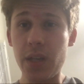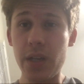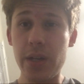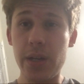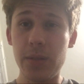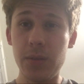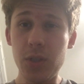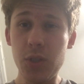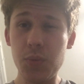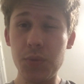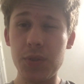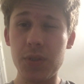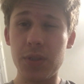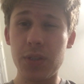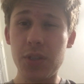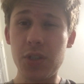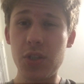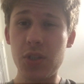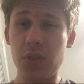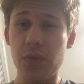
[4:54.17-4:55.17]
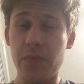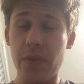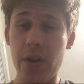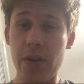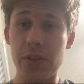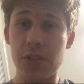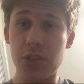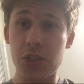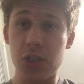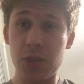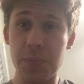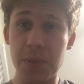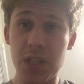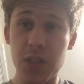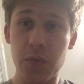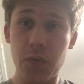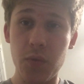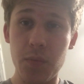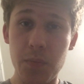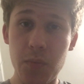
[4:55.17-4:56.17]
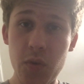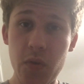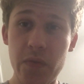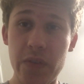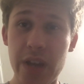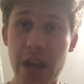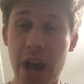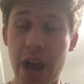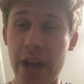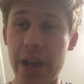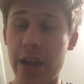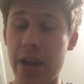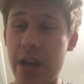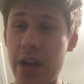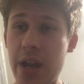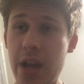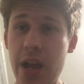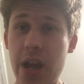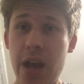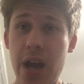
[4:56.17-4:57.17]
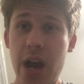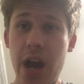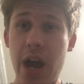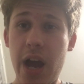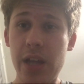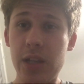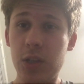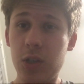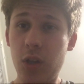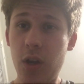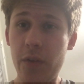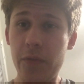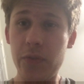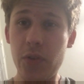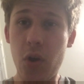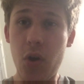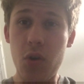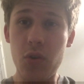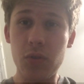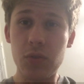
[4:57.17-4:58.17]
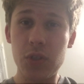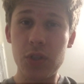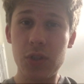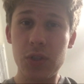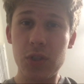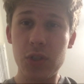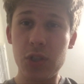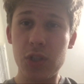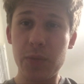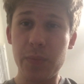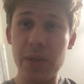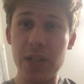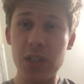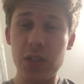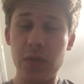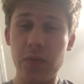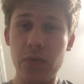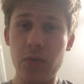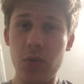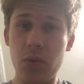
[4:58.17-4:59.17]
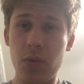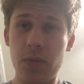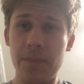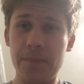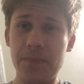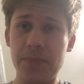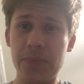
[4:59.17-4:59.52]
And this is a very suspenseful movie. I love the whole suspenseful